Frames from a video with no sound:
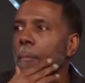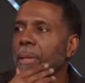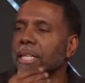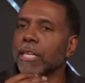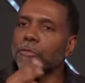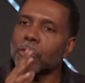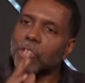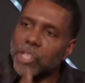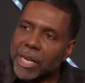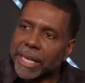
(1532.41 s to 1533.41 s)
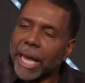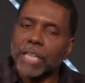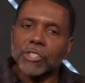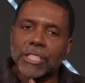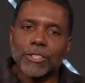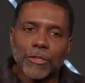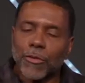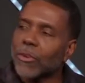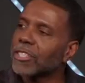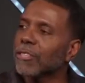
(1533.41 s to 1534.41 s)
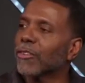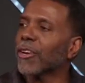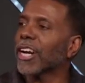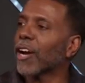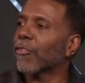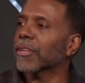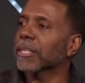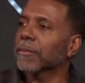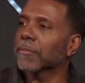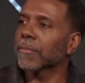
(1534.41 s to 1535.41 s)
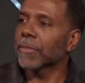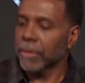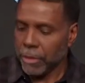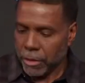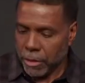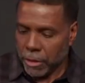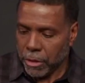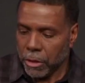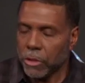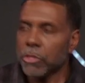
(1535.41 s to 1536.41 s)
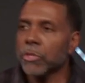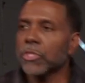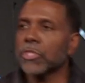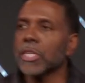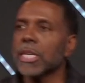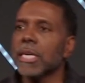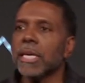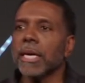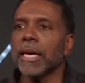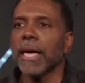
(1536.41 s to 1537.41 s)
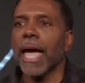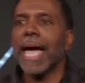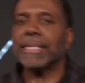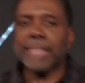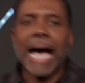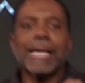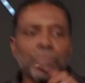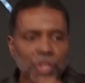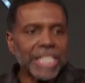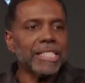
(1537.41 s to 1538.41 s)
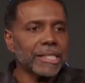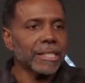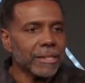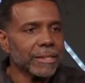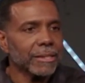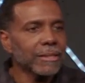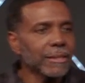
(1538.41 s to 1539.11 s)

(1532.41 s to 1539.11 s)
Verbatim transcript: But then if you look at Genesis 14 very carefully, you see a type Jesus.